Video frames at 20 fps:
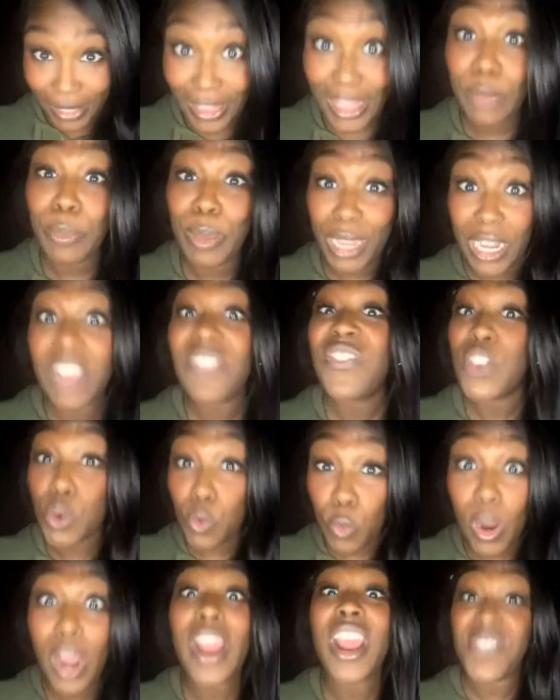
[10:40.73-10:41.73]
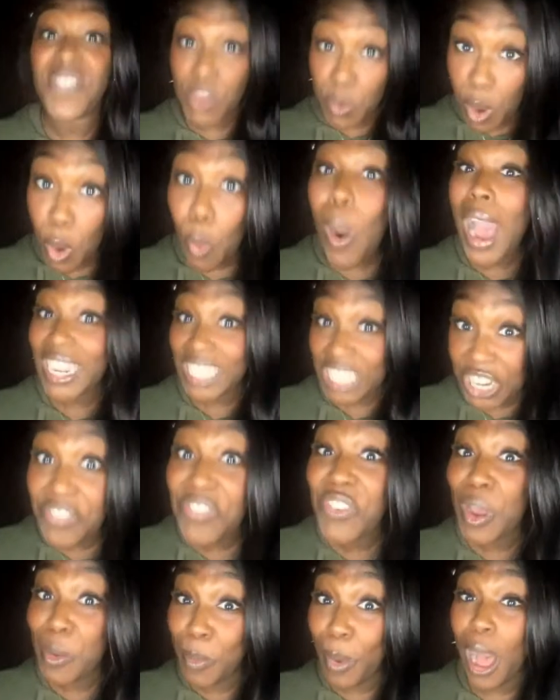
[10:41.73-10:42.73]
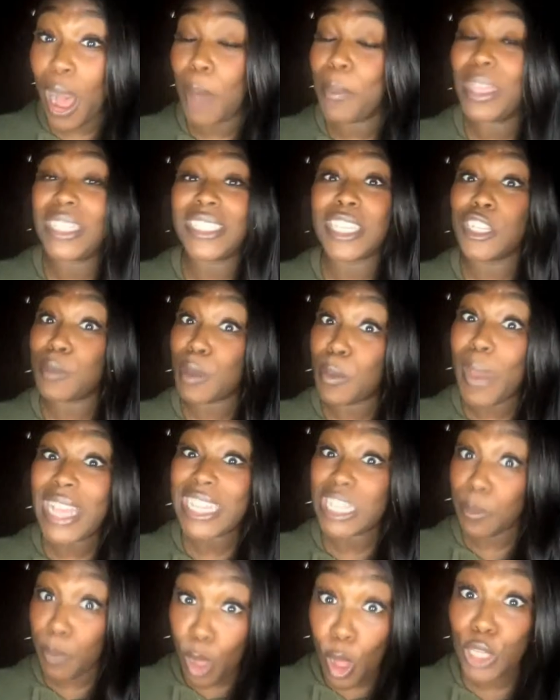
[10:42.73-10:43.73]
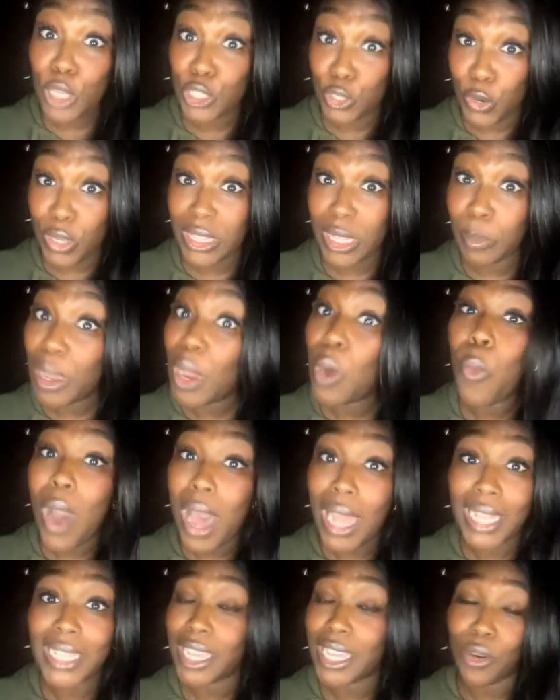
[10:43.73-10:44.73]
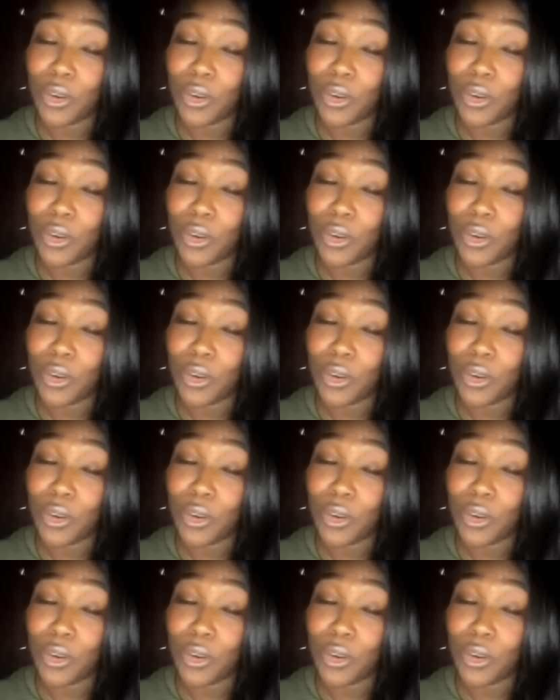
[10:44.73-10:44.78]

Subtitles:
the Ben. If you were watching basketball during the Ben Wallace